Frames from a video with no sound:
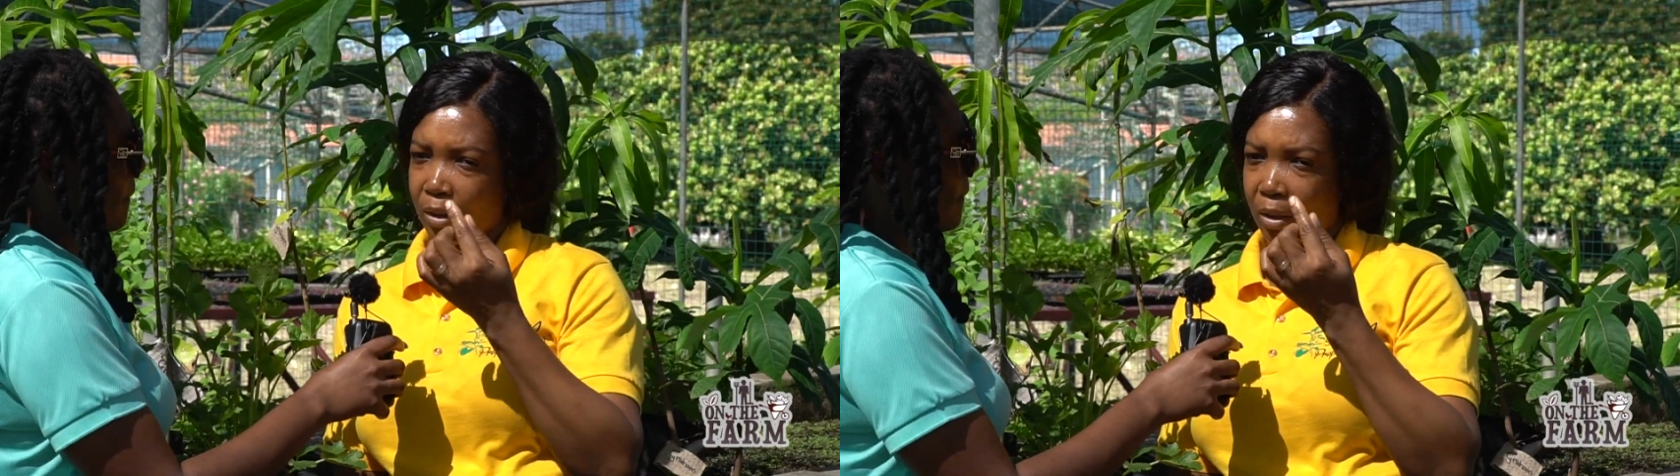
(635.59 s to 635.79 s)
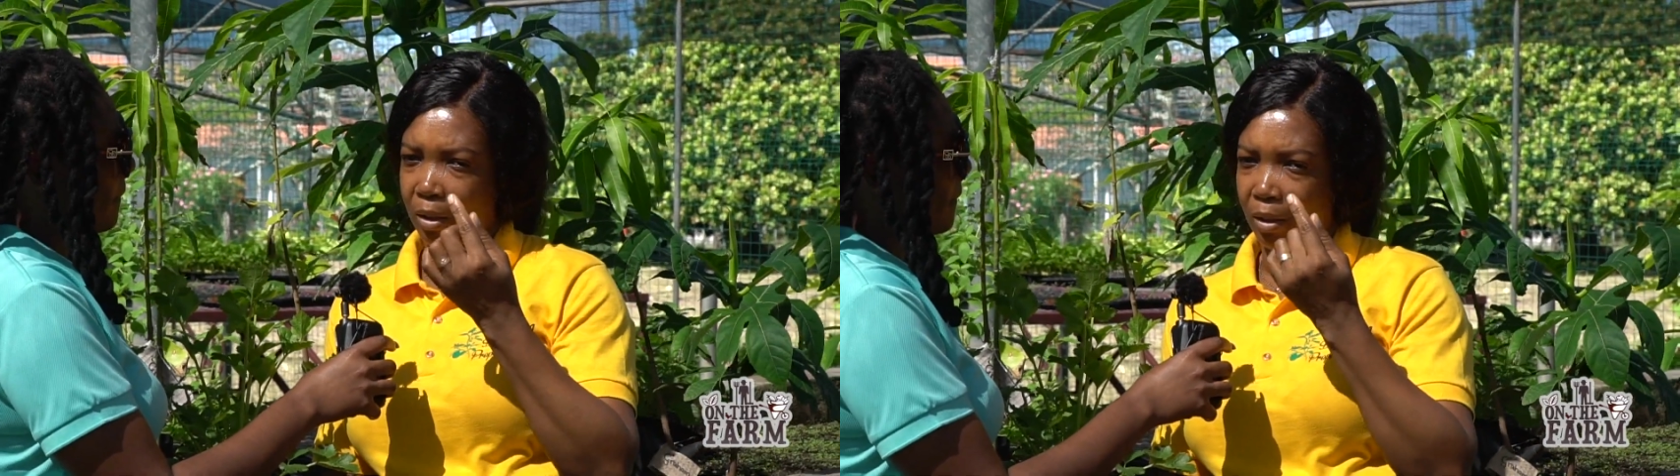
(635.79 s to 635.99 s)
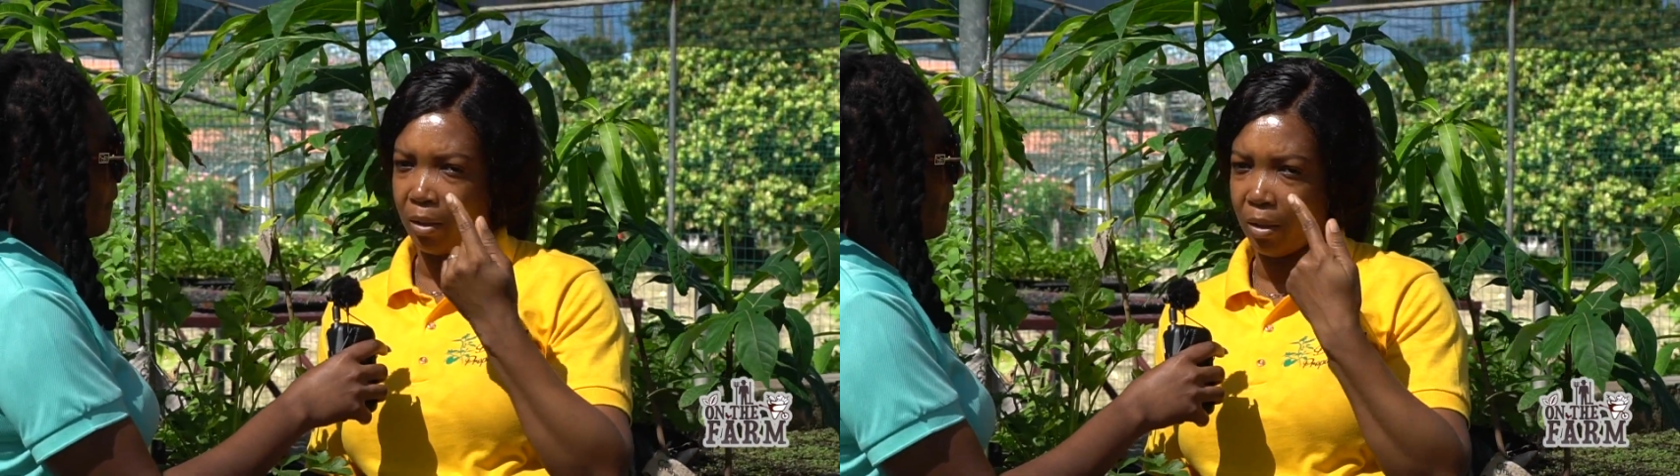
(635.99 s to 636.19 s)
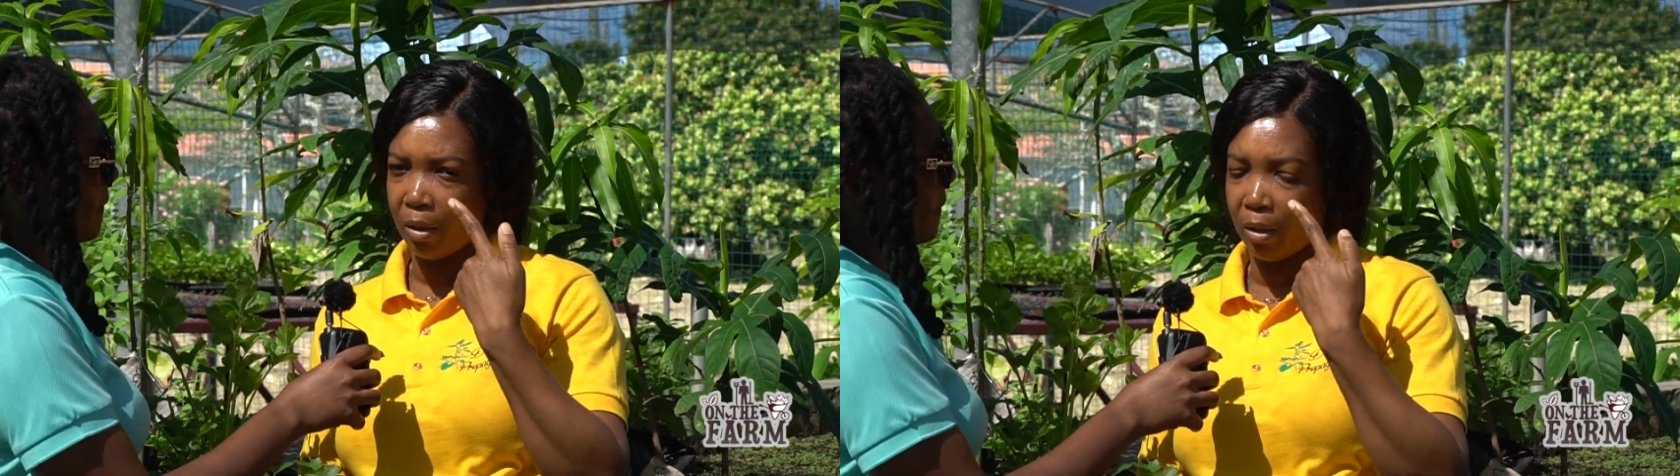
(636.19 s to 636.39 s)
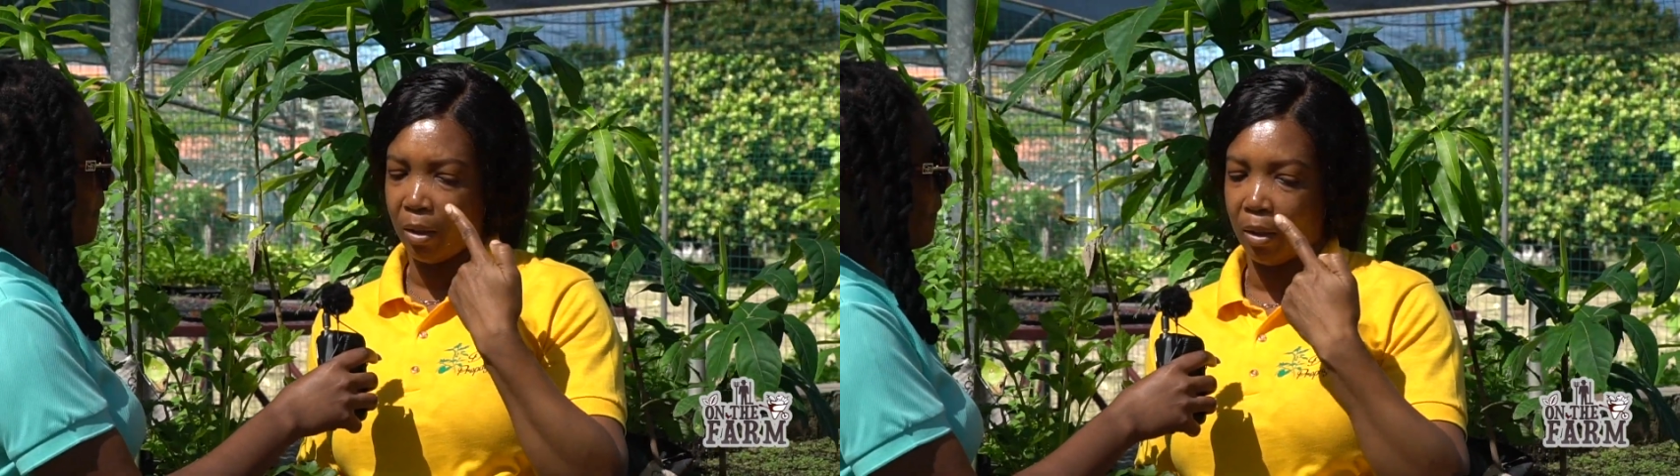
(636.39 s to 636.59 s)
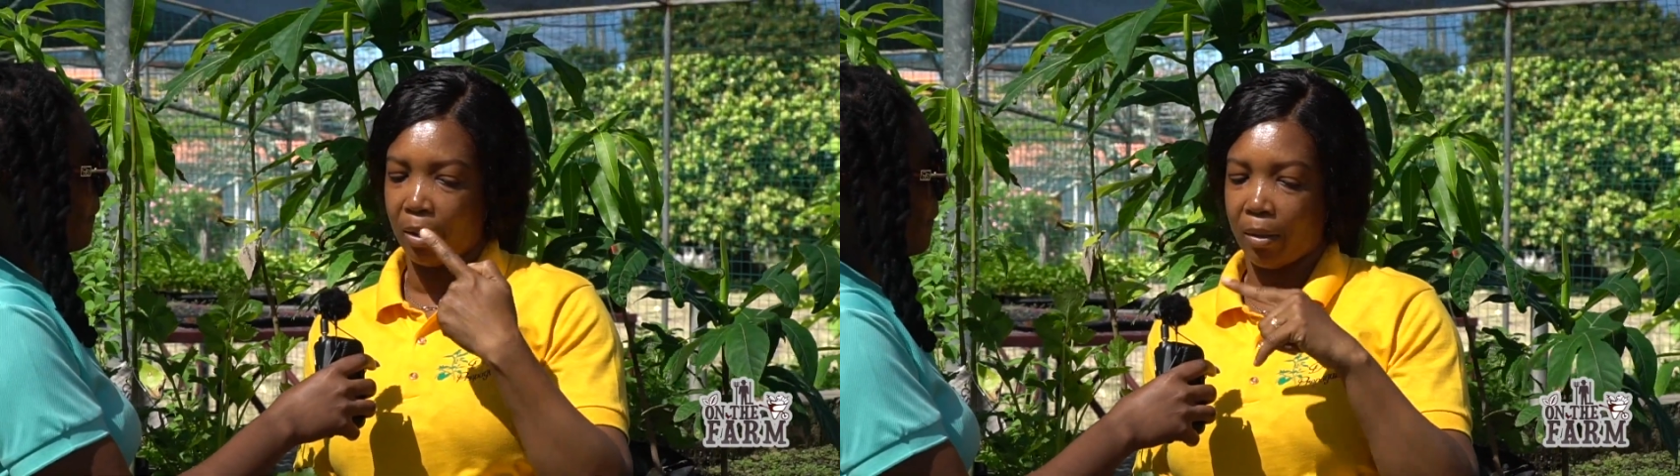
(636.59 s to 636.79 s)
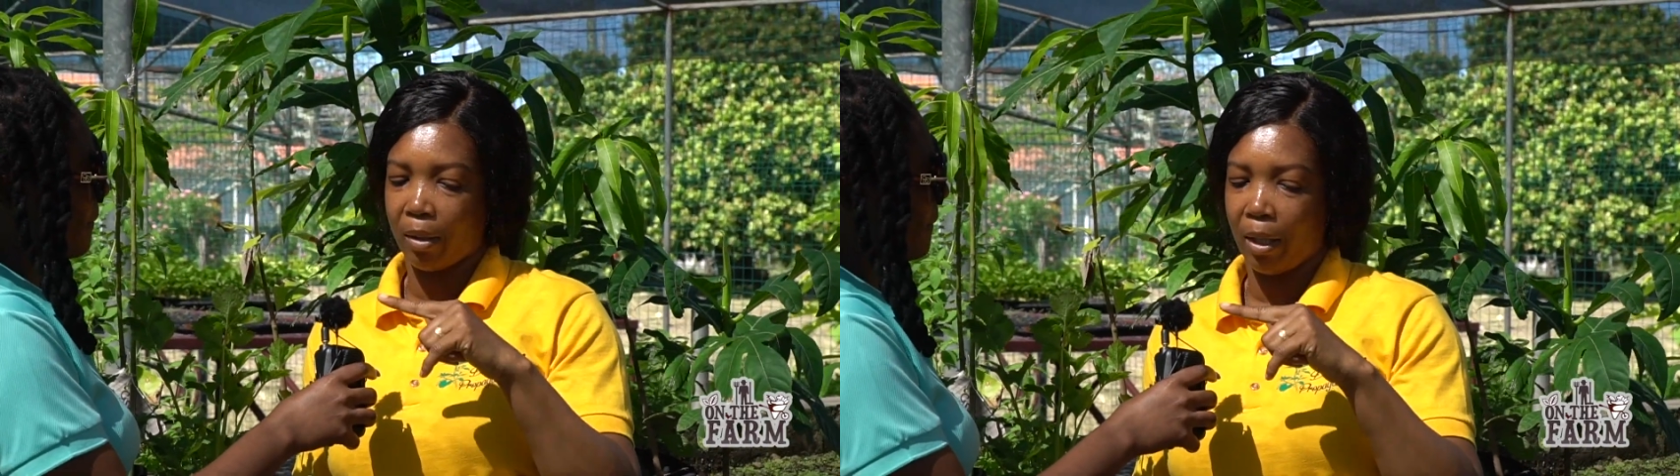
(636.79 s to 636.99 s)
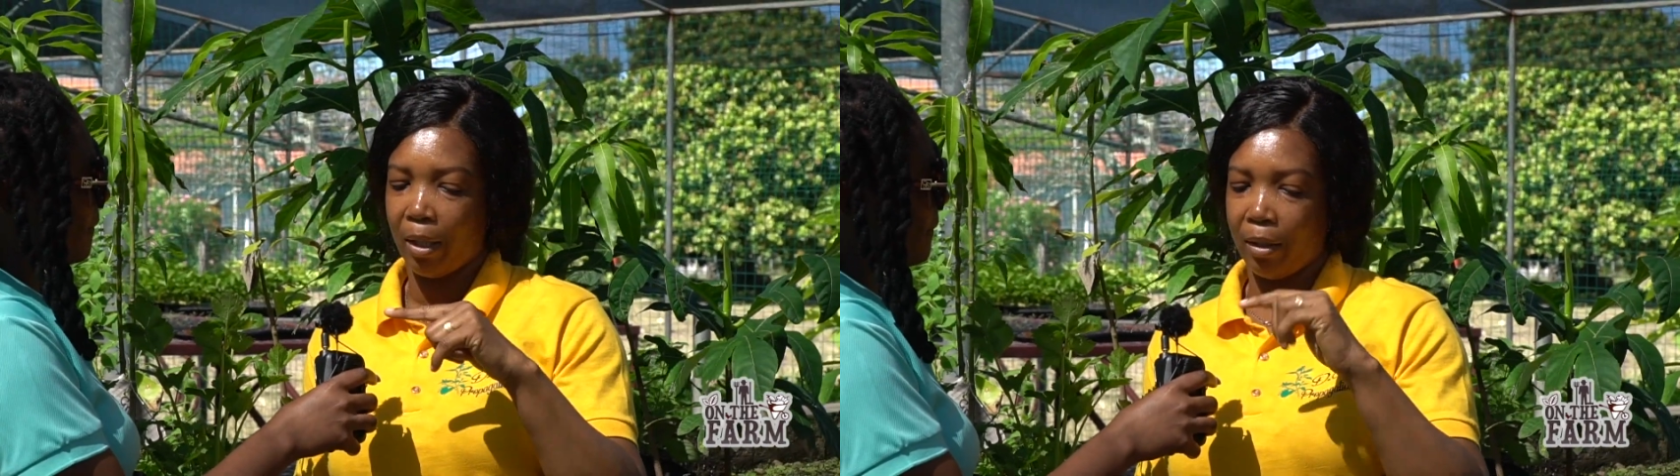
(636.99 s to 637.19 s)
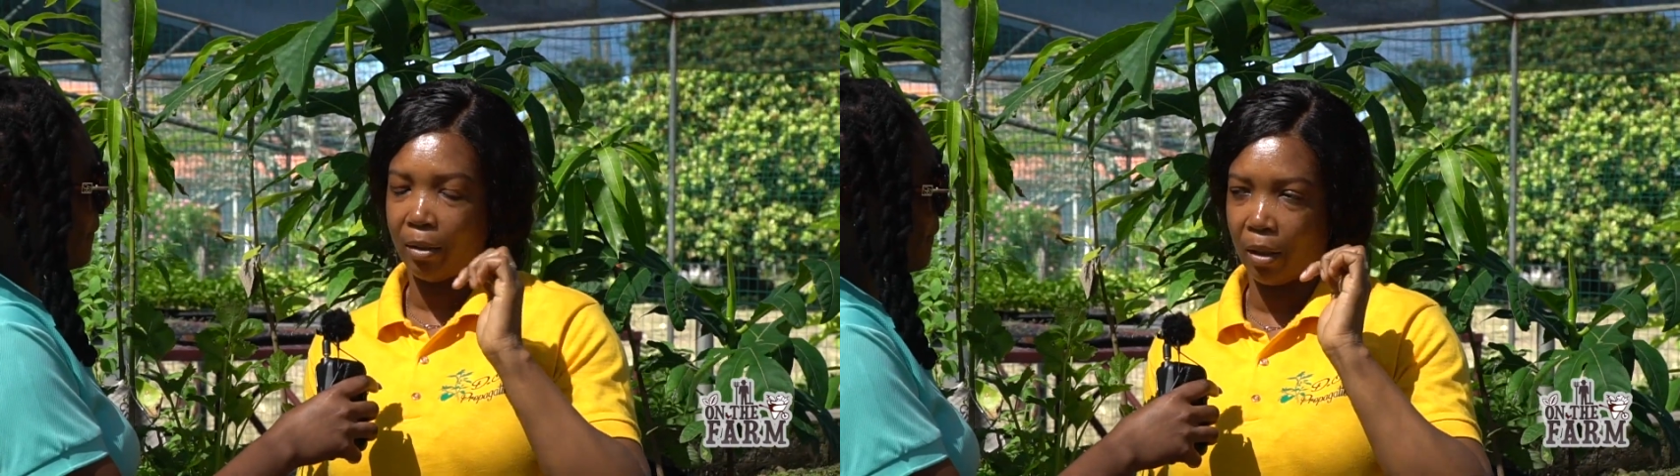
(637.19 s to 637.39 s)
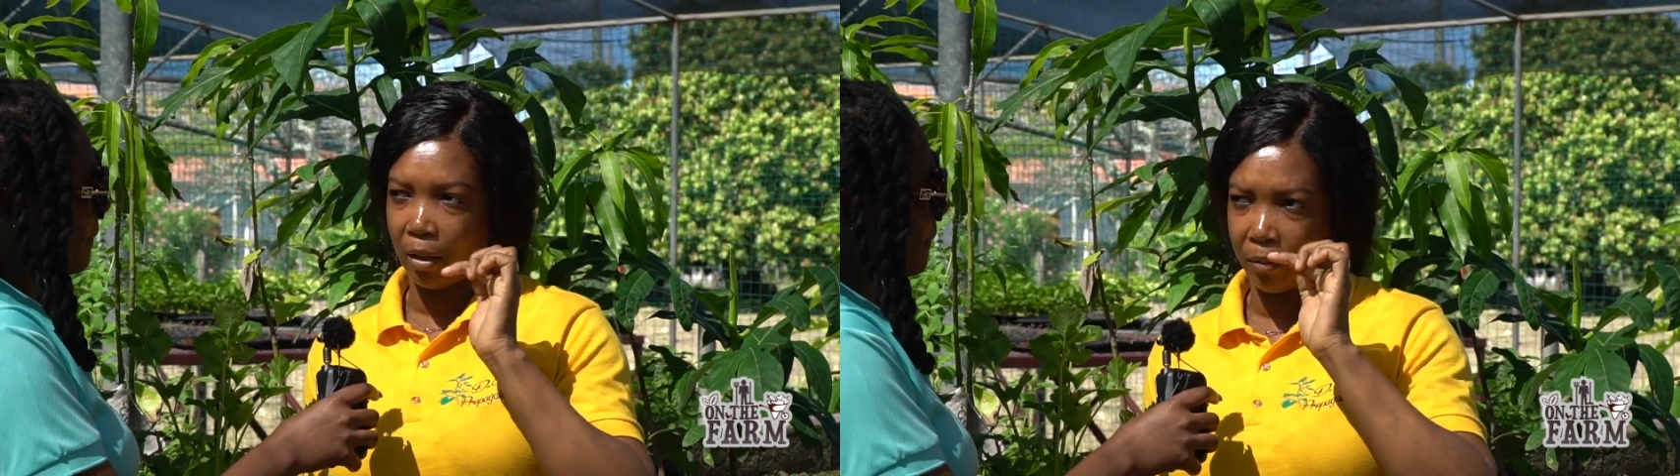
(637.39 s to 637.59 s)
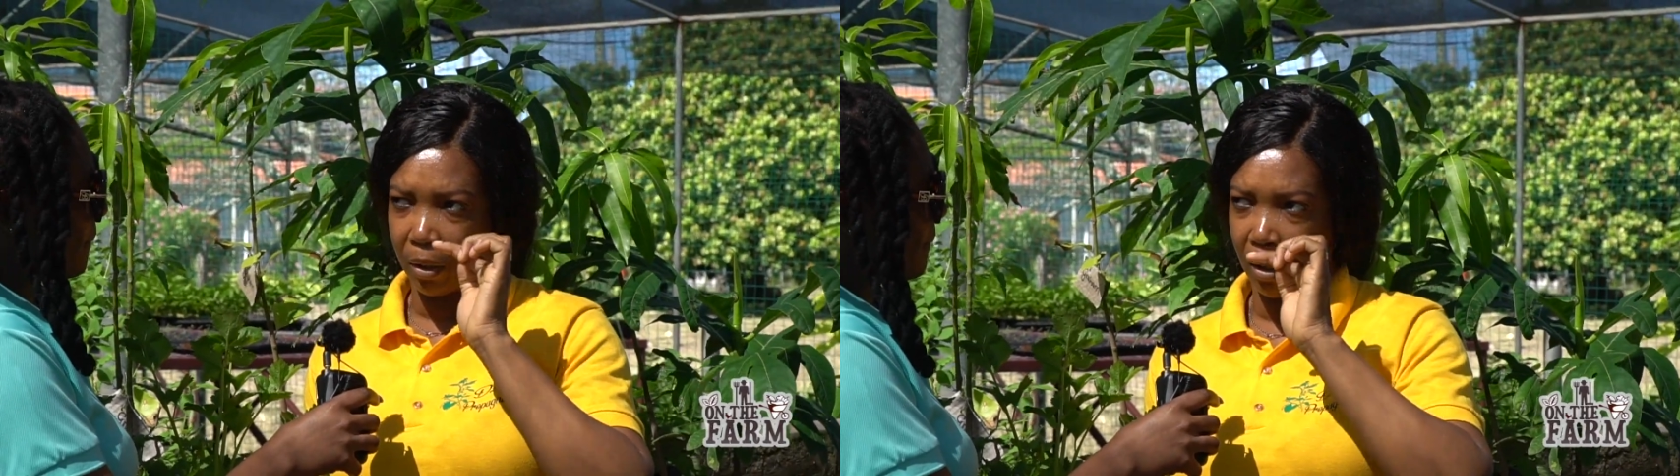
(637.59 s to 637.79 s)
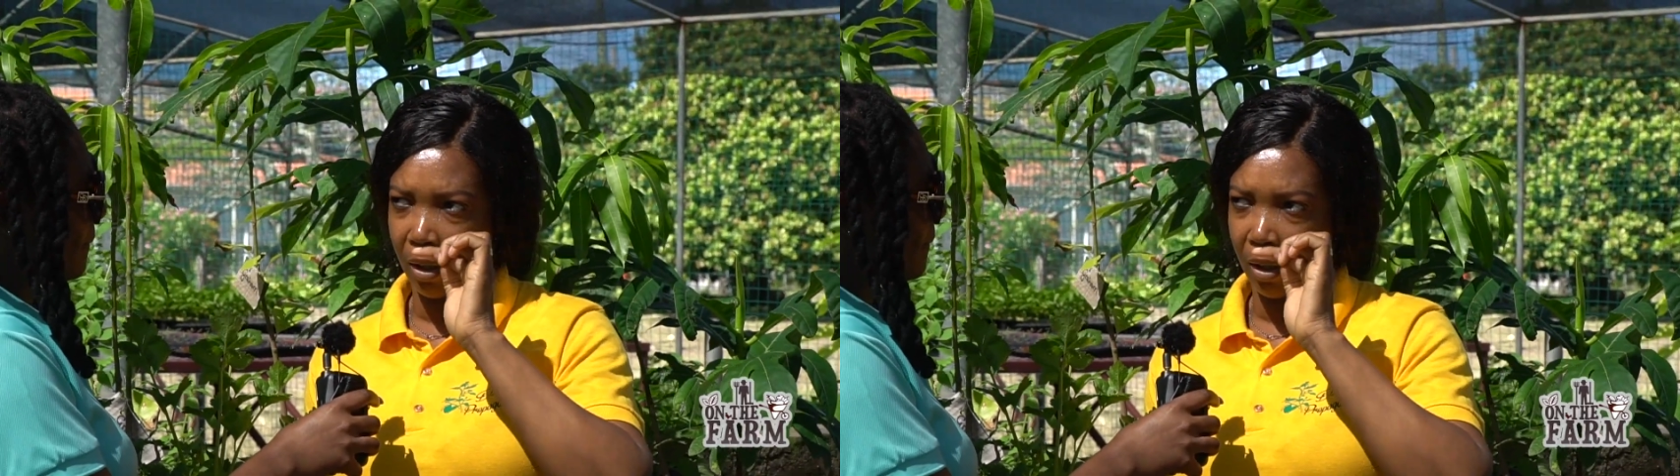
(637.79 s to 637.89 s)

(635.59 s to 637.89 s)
the end of the